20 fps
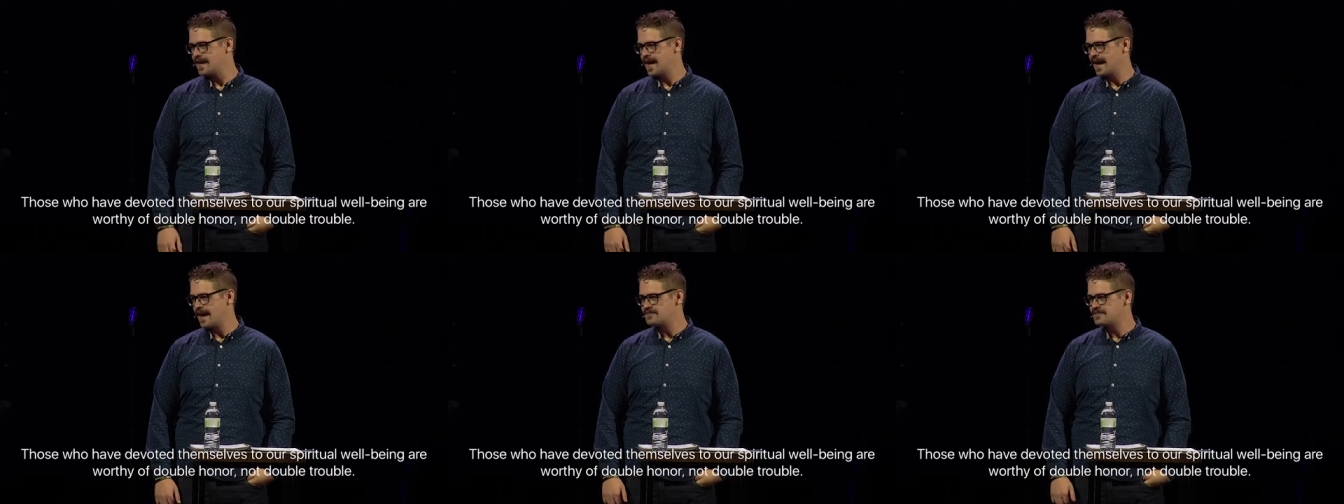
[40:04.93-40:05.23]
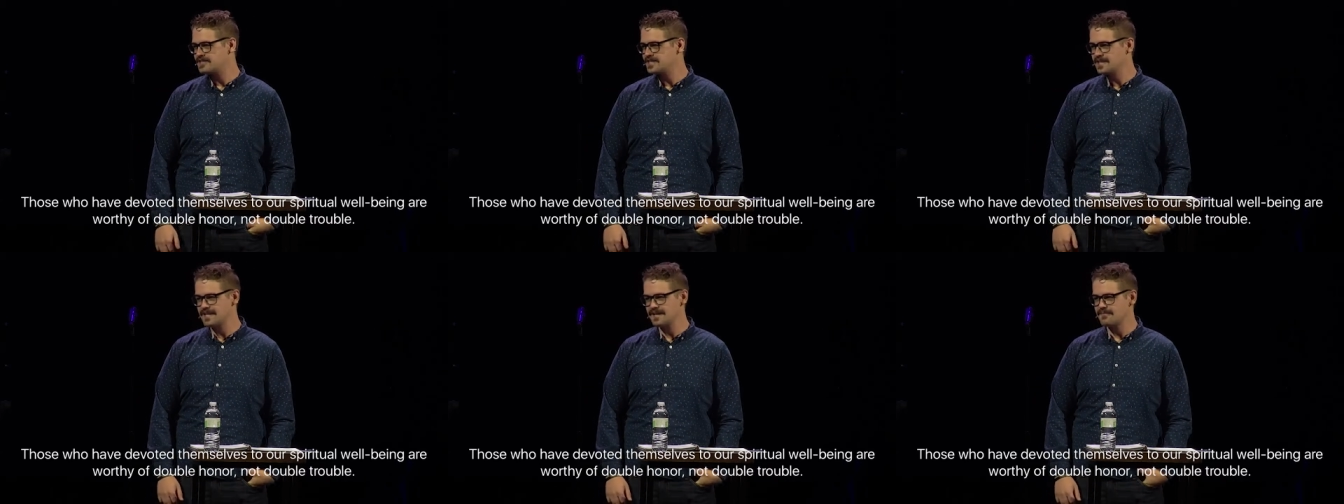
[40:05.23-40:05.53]

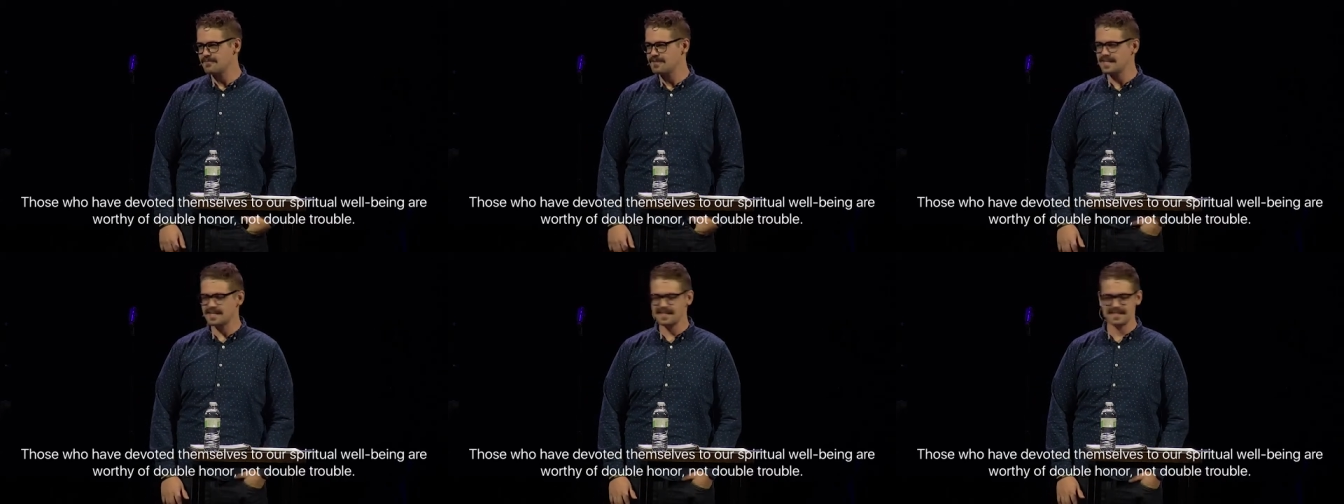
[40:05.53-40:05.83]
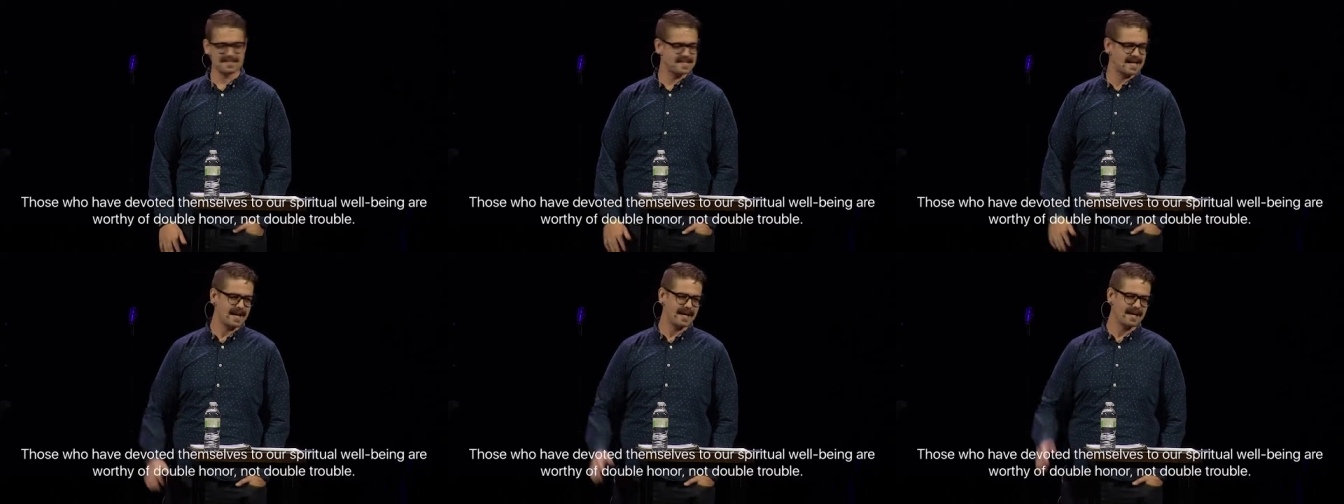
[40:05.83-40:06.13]
I've seen him
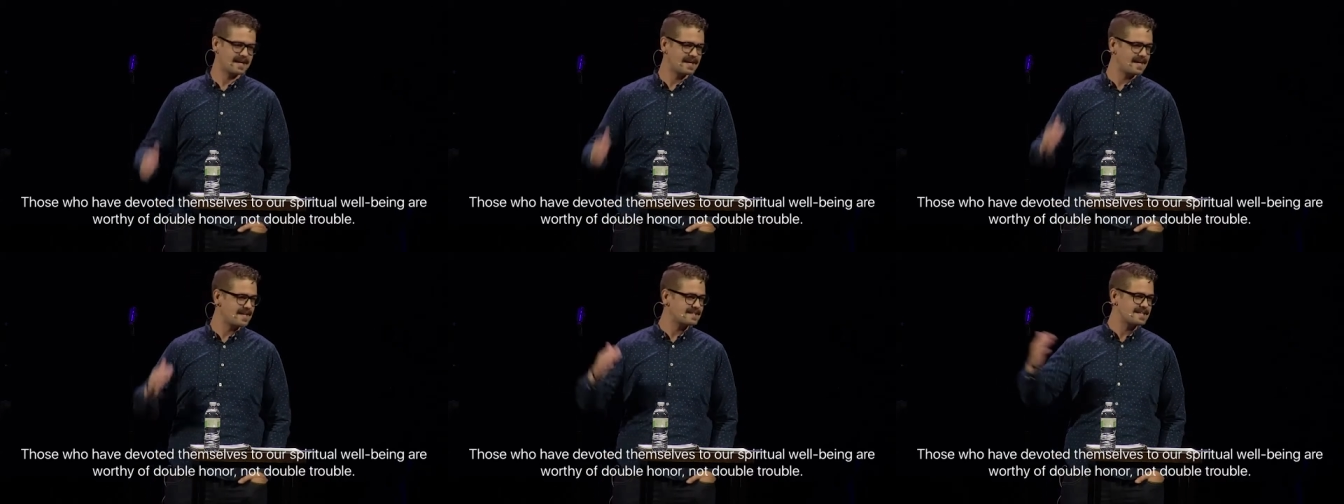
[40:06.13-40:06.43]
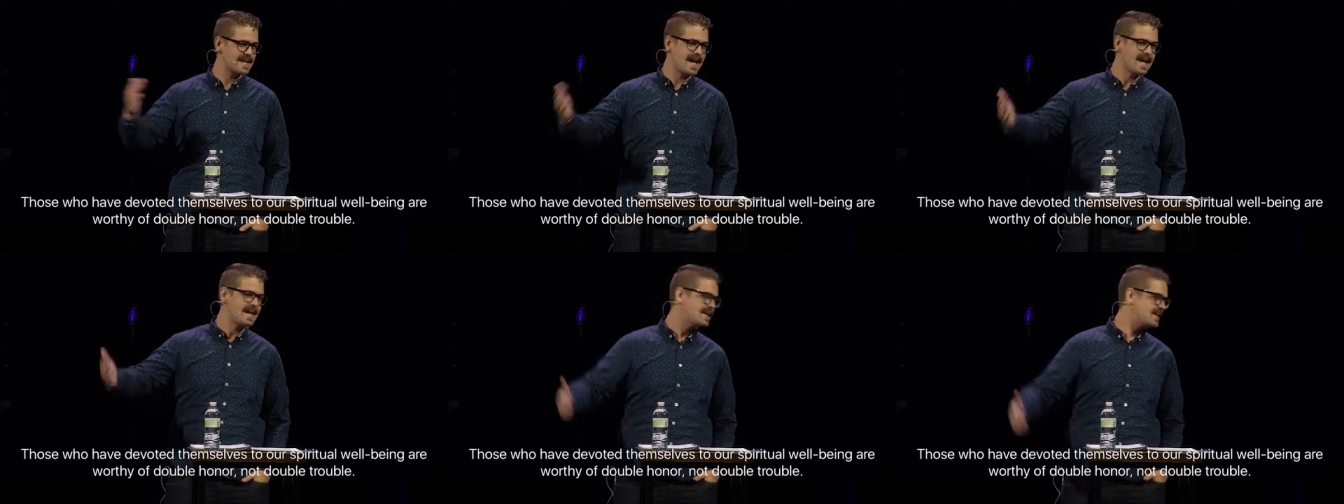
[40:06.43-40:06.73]
get
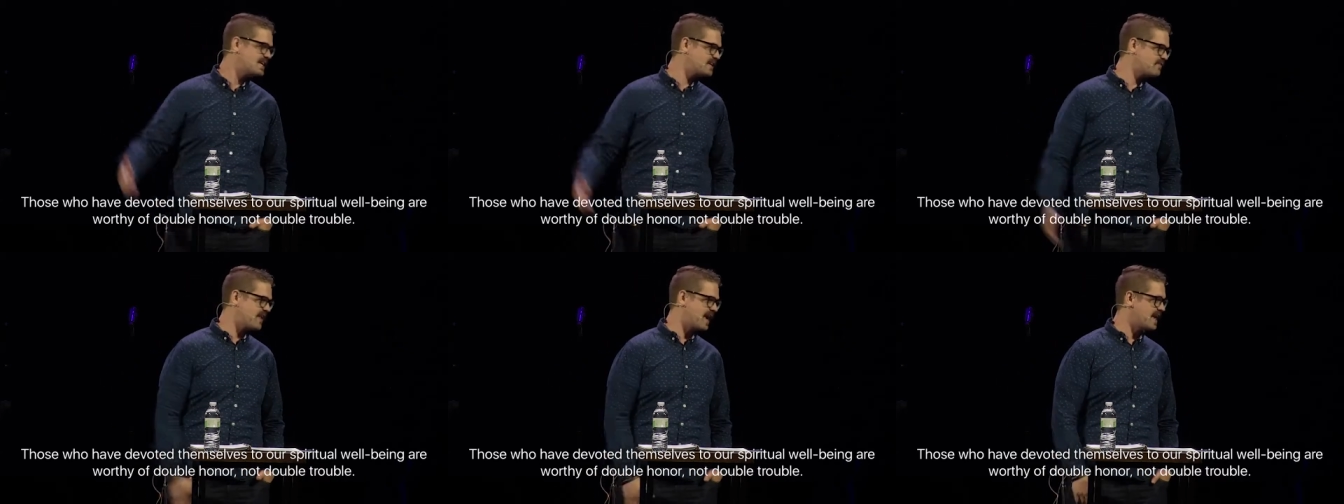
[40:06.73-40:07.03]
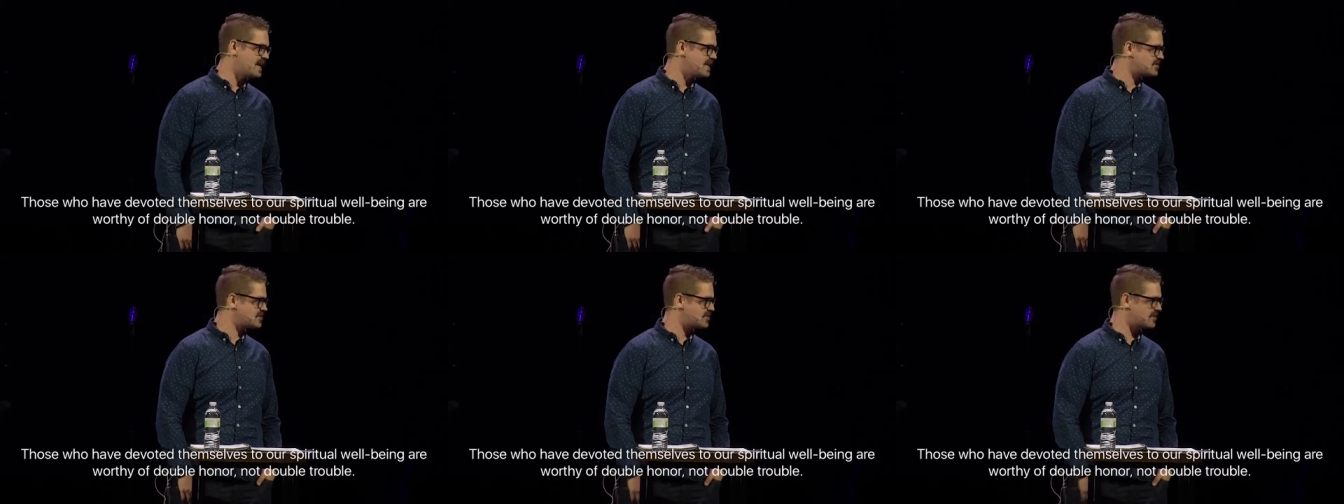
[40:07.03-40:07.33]
taken
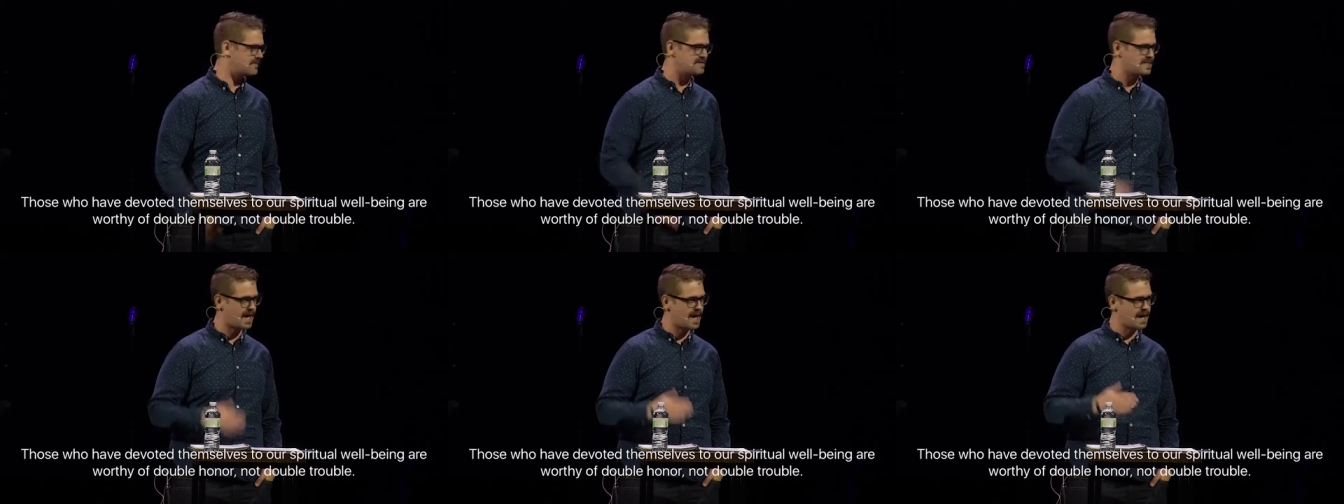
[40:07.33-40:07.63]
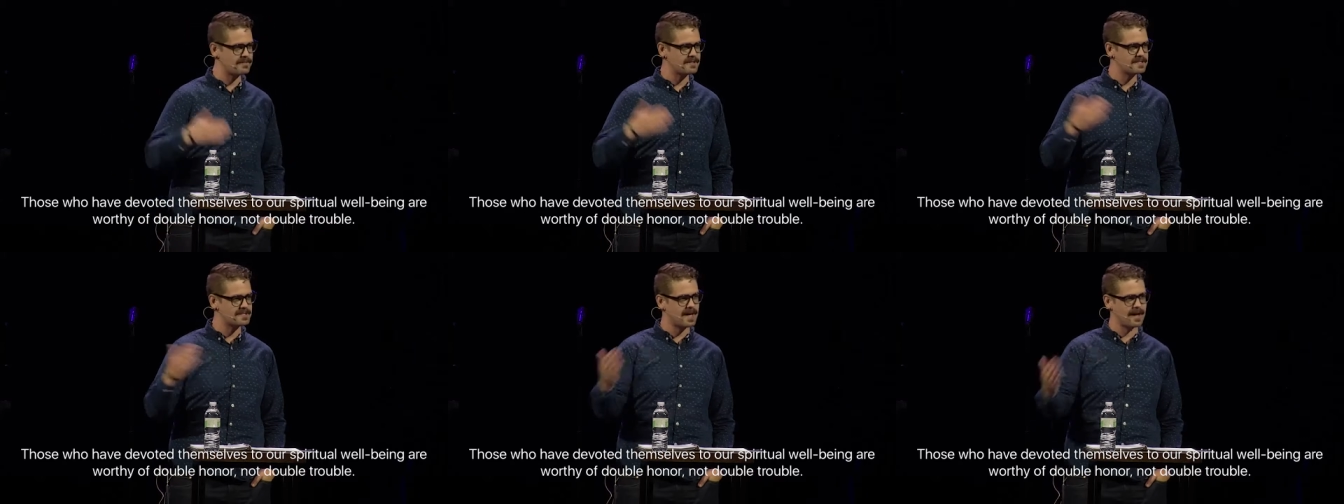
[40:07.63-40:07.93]
advantage of
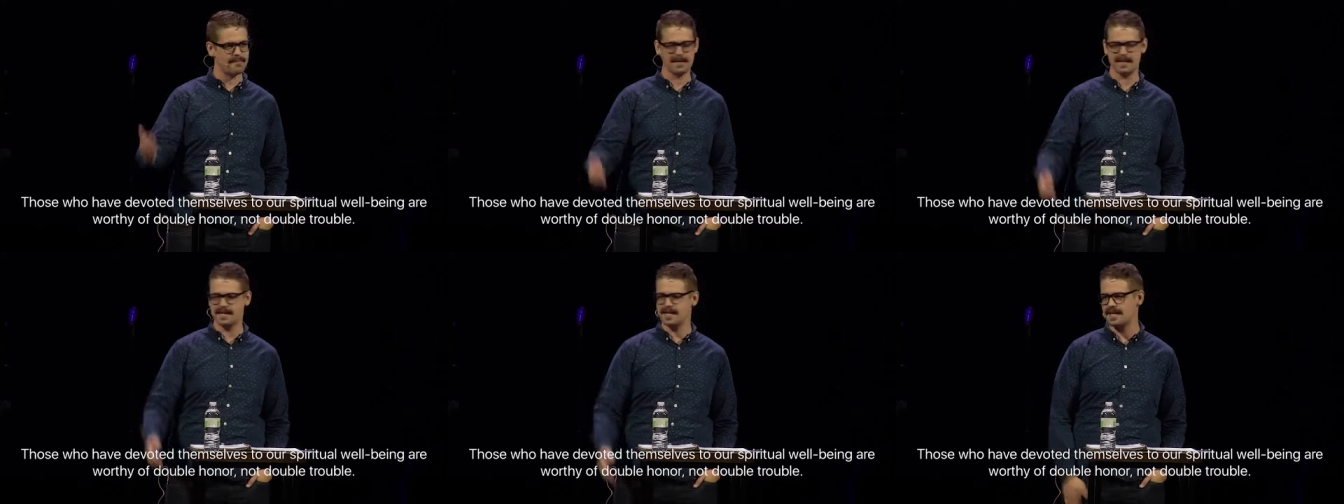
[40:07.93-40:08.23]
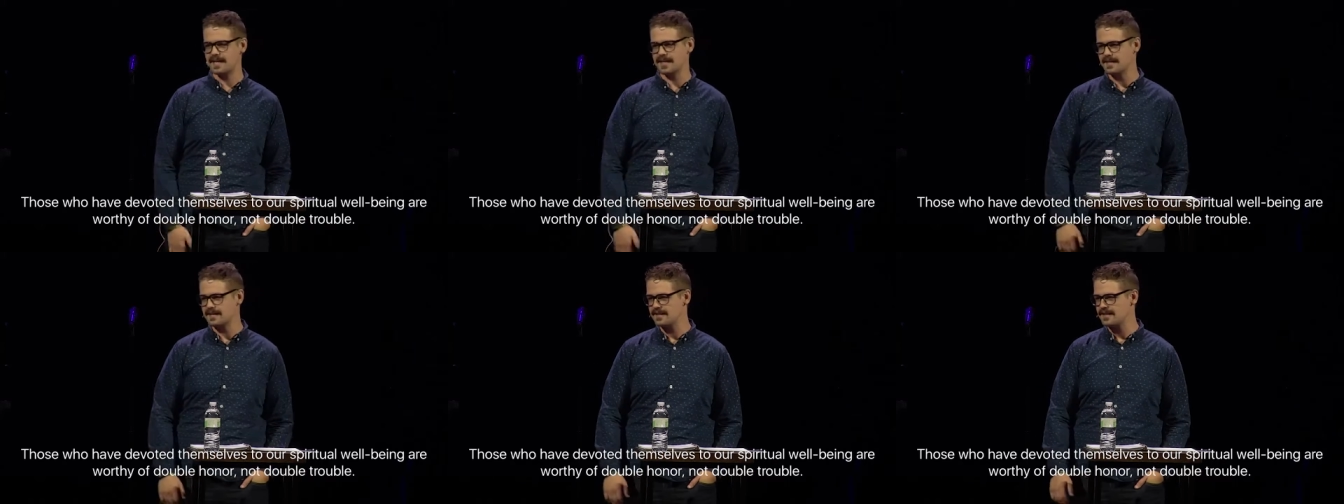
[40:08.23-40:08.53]
time and time
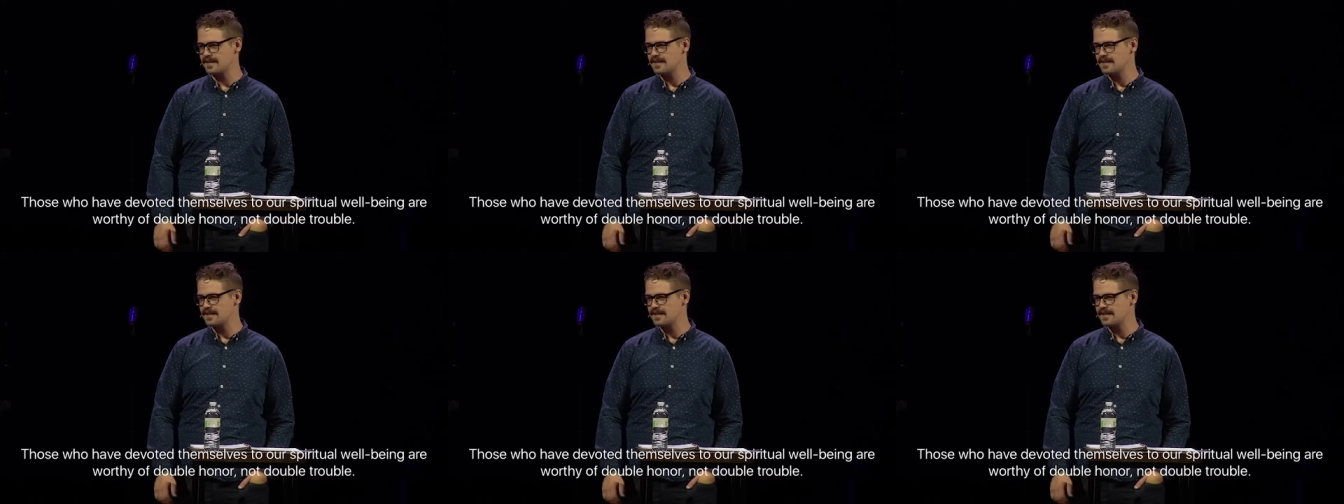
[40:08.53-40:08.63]
again.